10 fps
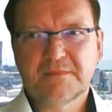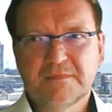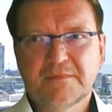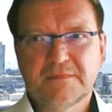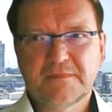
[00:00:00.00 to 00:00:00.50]

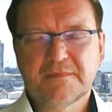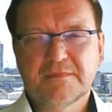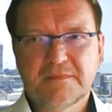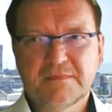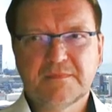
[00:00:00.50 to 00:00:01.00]

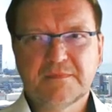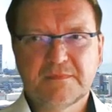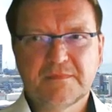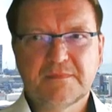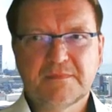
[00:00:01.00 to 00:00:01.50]

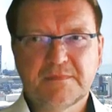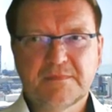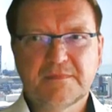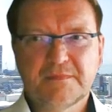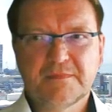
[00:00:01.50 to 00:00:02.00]

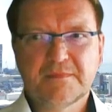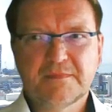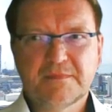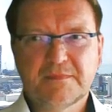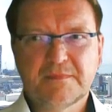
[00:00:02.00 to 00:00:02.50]

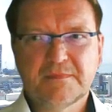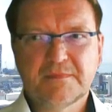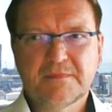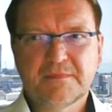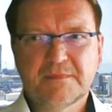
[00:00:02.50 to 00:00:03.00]

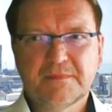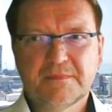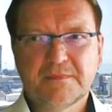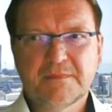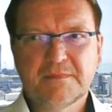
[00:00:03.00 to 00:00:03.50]

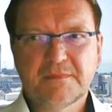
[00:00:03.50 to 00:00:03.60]
(silent)